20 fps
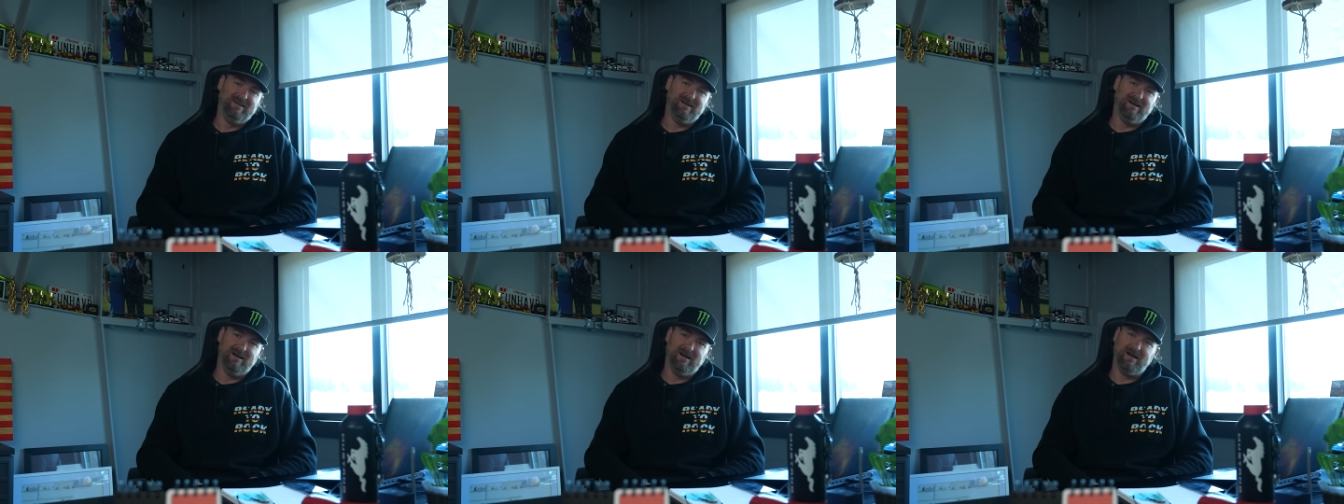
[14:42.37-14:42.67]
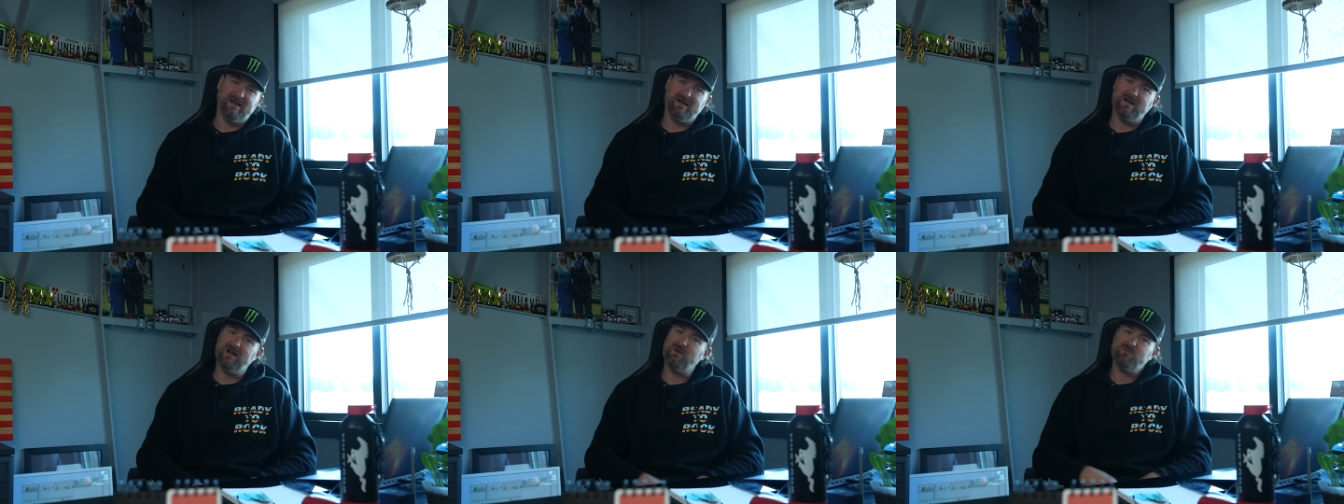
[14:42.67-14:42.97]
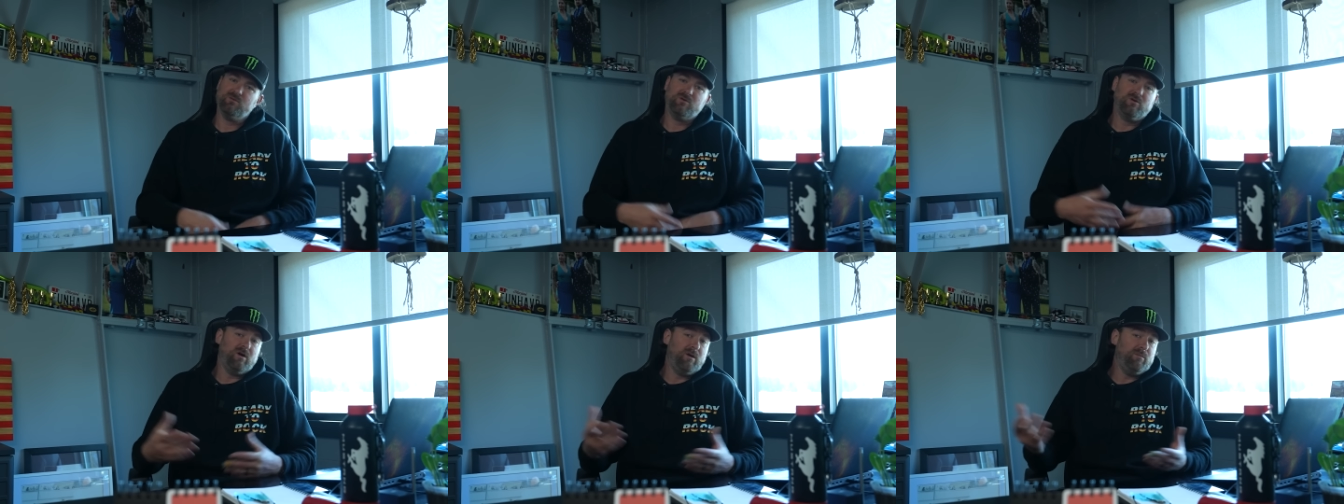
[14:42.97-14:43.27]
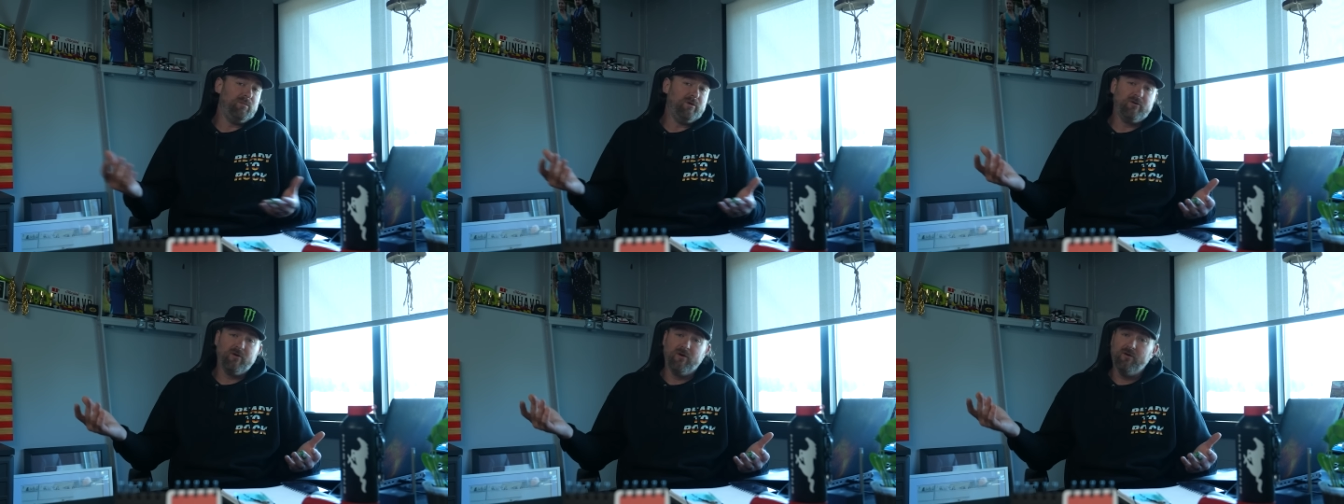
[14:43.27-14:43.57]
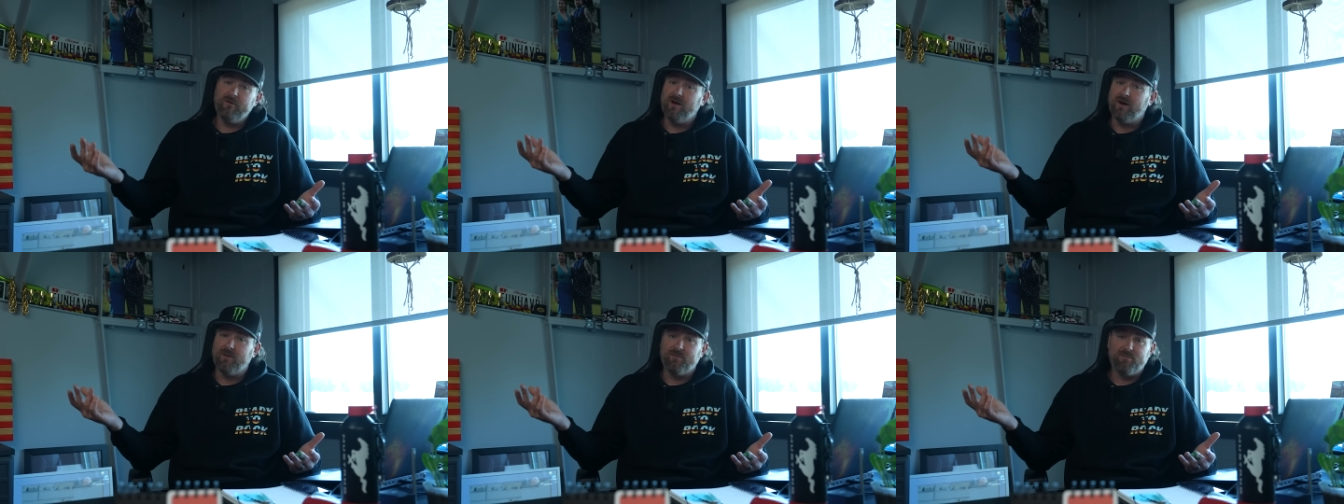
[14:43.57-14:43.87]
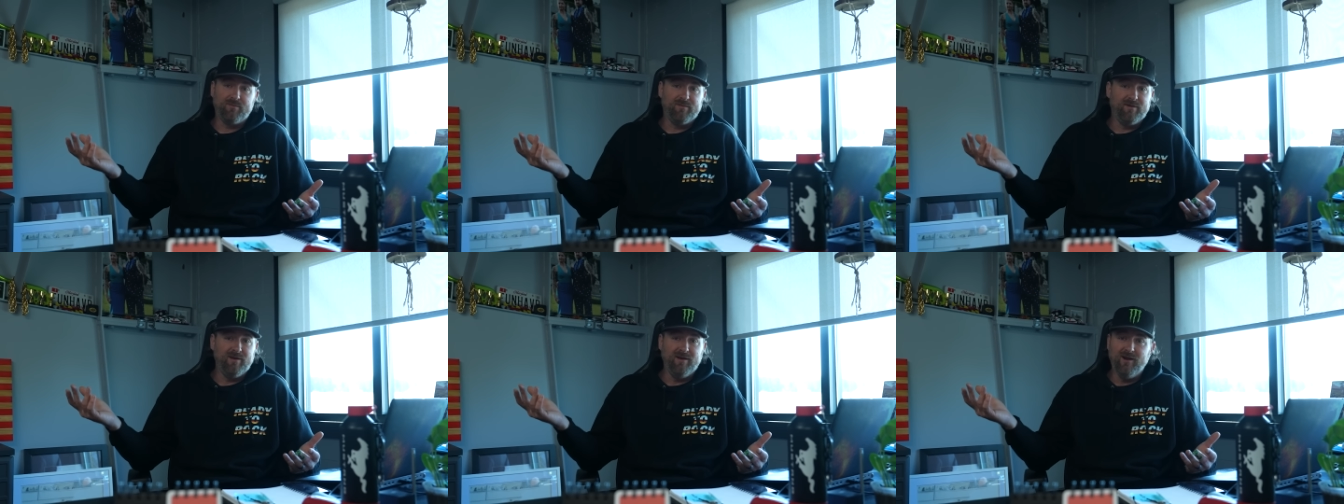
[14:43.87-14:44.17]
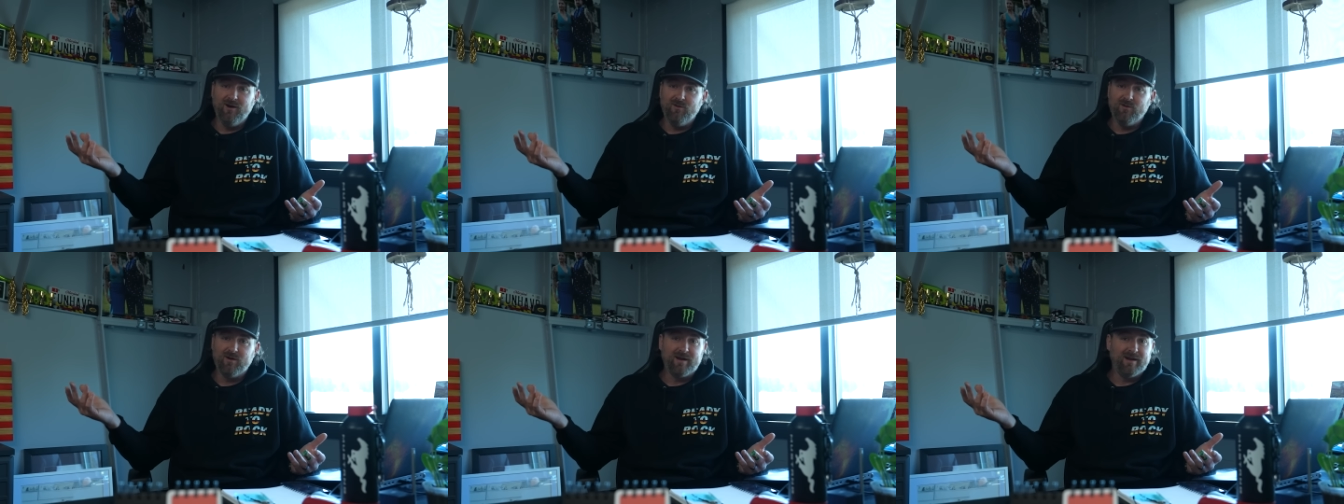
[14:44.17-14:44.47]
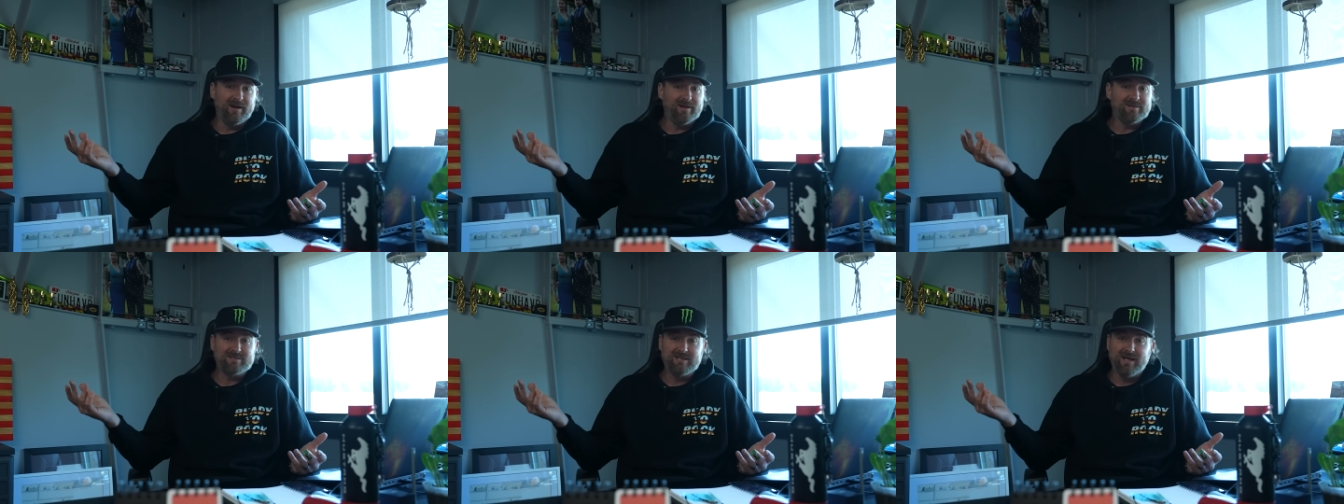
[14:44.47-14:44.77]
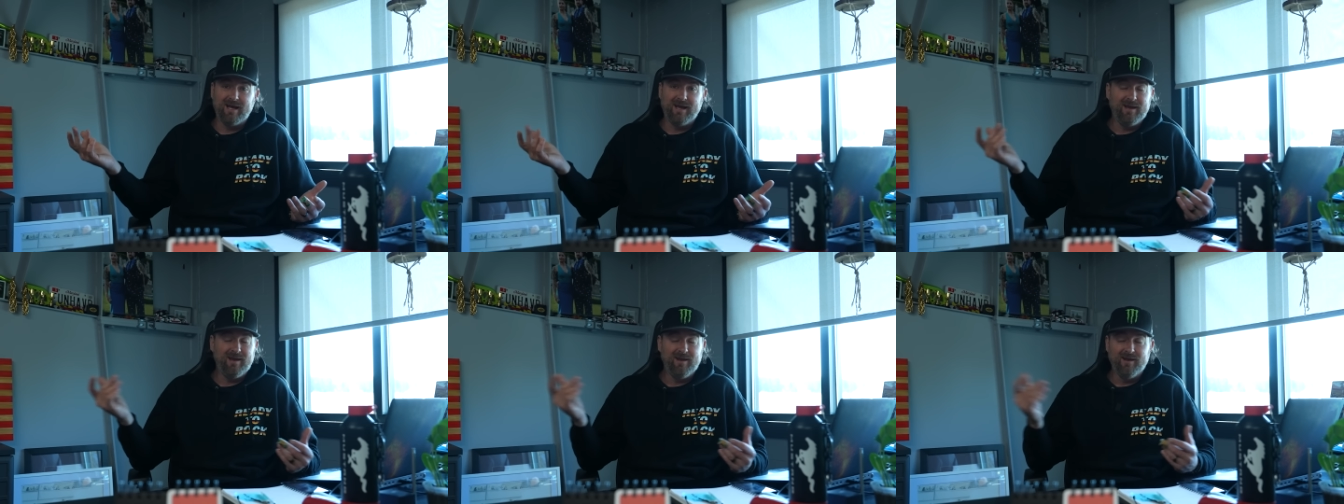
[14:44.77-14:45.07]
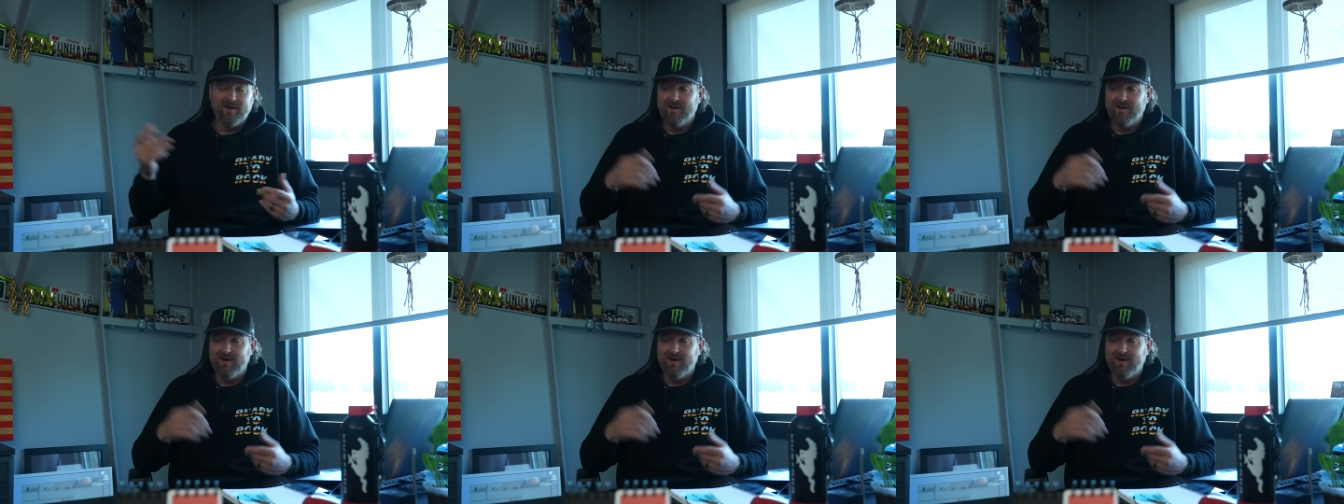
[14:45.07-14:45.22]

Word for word: Uh, you know, I'm a grown up, you know, what can I say?